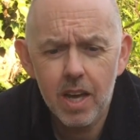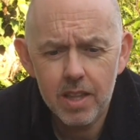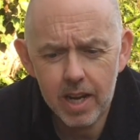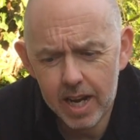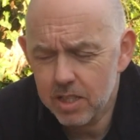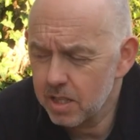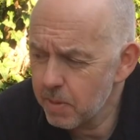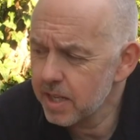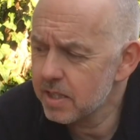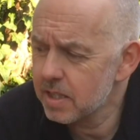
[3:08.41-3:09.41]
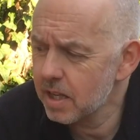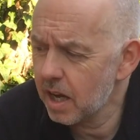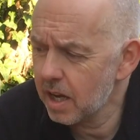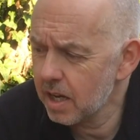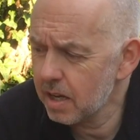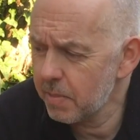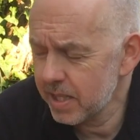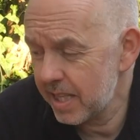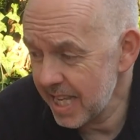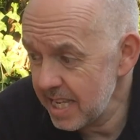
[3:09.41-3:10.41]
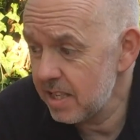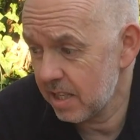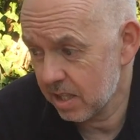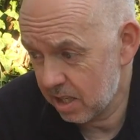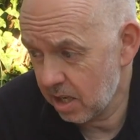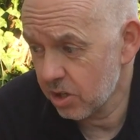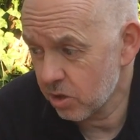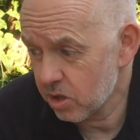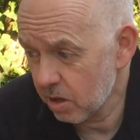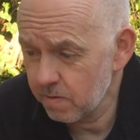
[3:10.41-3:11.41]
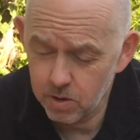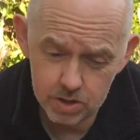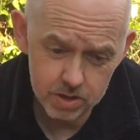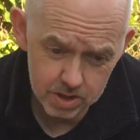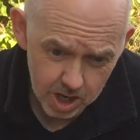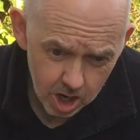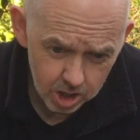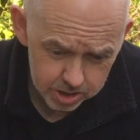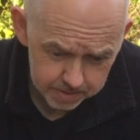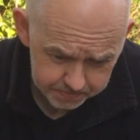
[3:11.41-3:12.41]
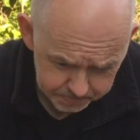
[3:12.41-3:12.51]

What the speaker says: that actually makes it easier to cut yourself rather than harder.